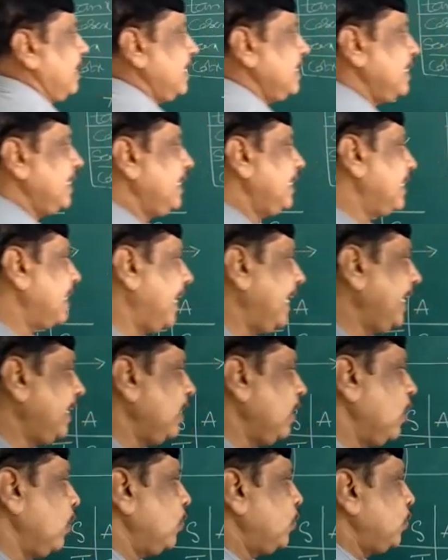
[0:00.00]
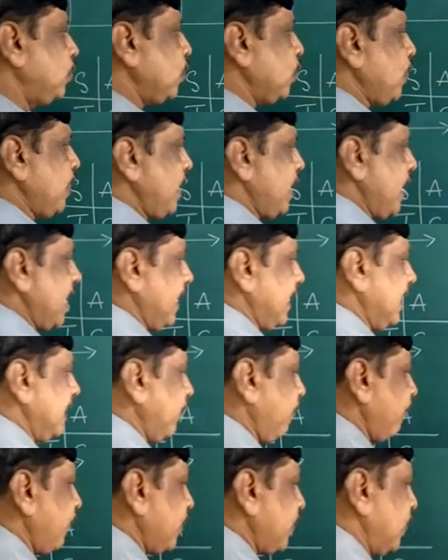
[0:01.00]
Is it it right? So here
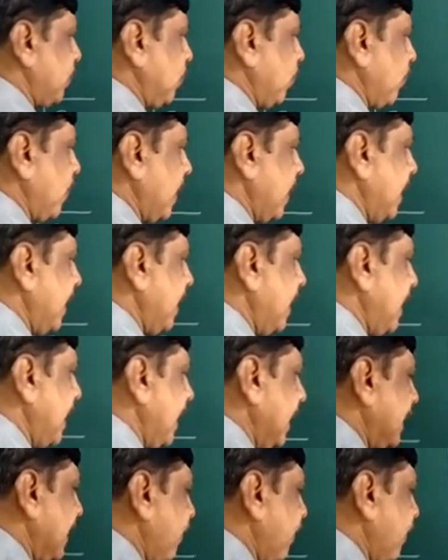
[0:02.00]
the first word,